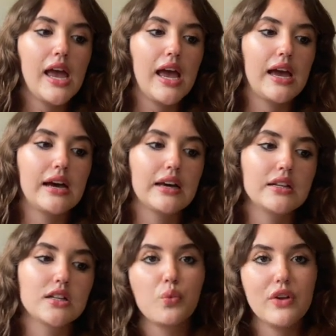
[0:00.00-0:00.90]

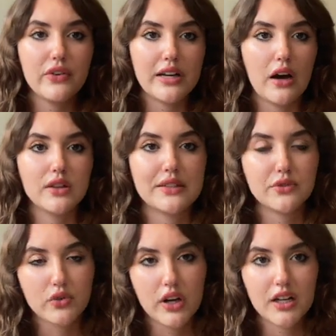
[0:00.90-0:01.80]
and we find out that
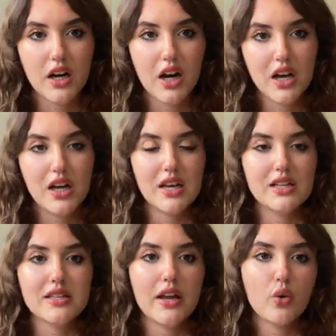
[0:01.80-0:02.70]
Veronica
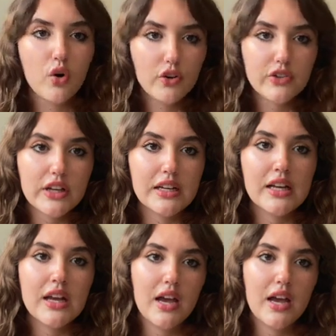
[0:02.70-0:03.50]
is an orphan